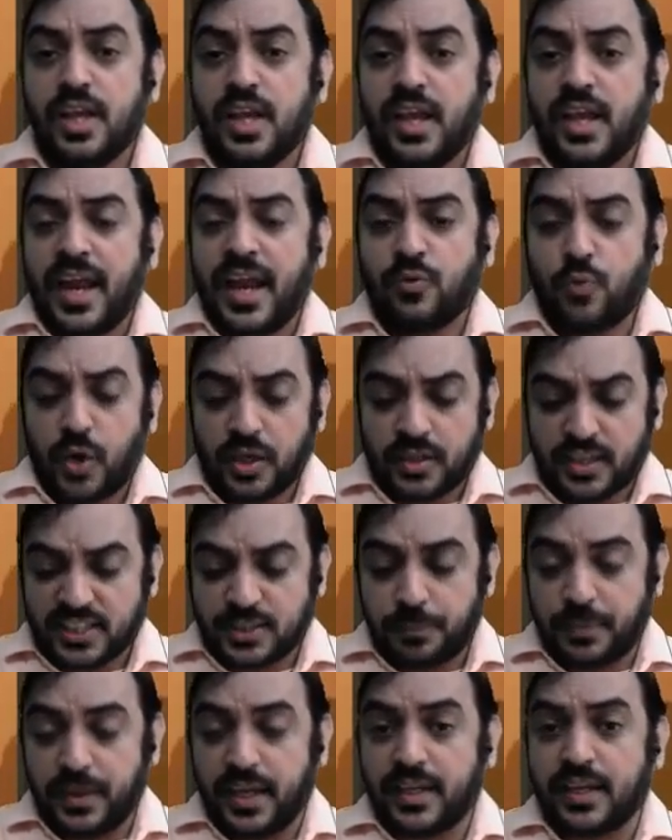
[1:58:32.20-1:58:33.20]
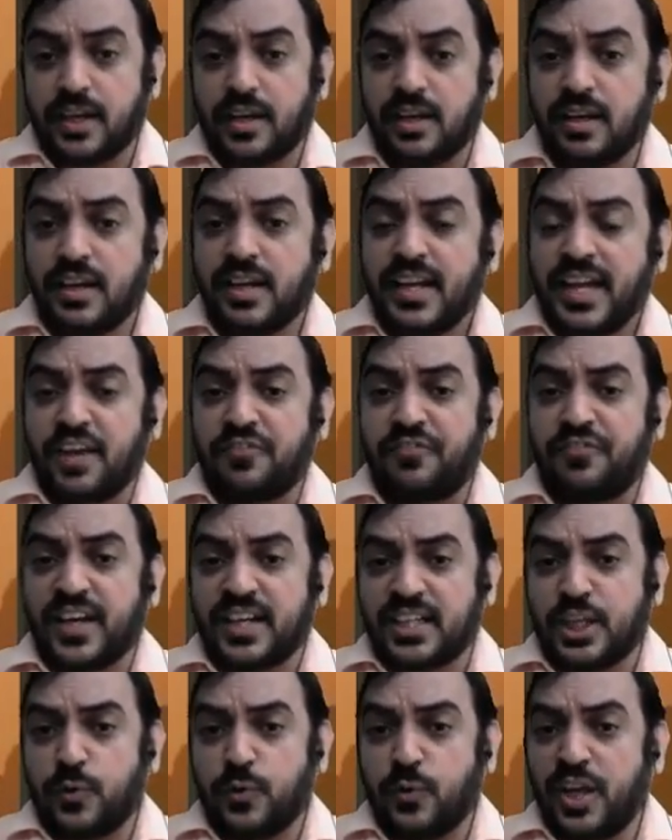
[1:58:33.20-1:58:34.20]
And what is beta?
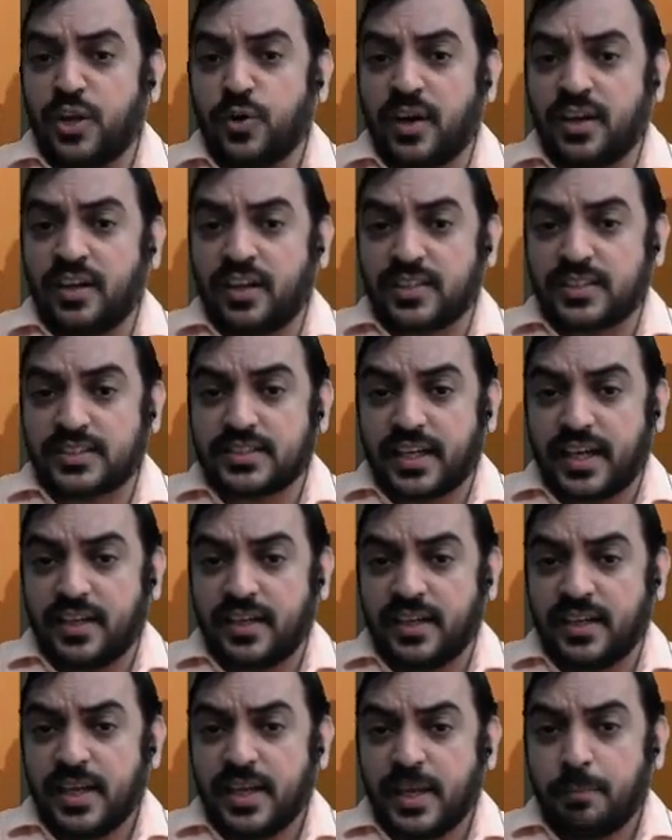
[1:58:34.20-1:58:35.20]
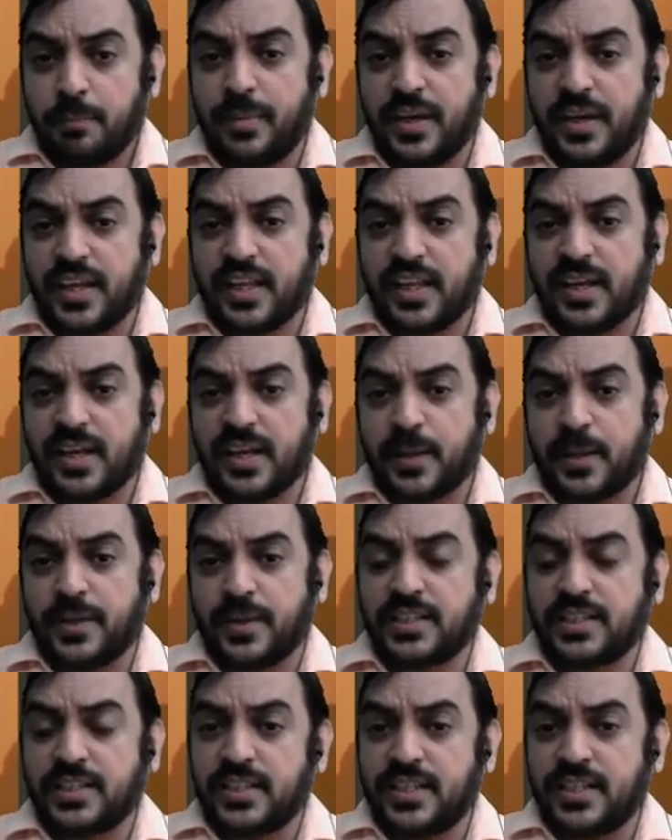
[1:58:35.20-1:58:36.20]
Effectively, you understand beta
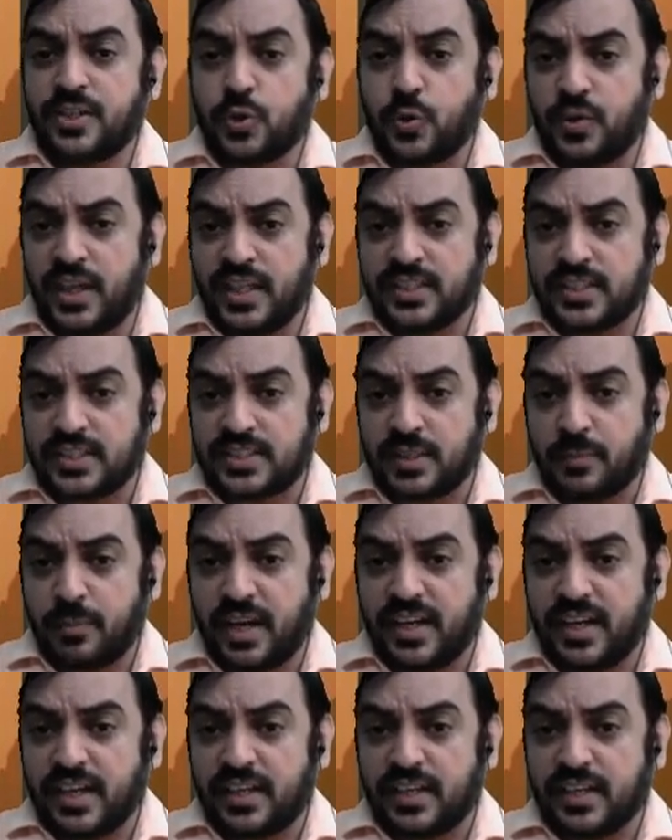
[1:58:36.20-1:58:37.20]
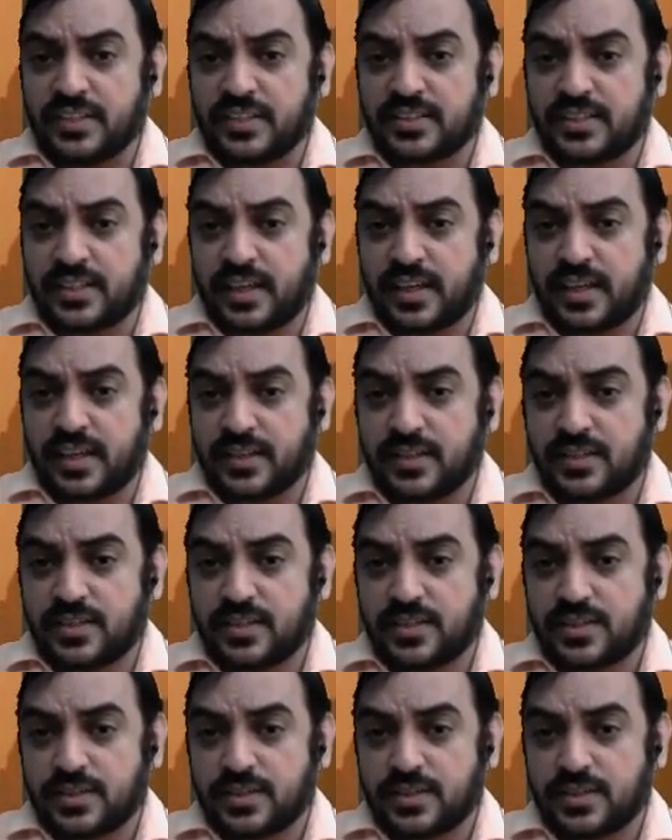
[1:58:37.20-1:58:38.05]
represent only systematic risk, correct?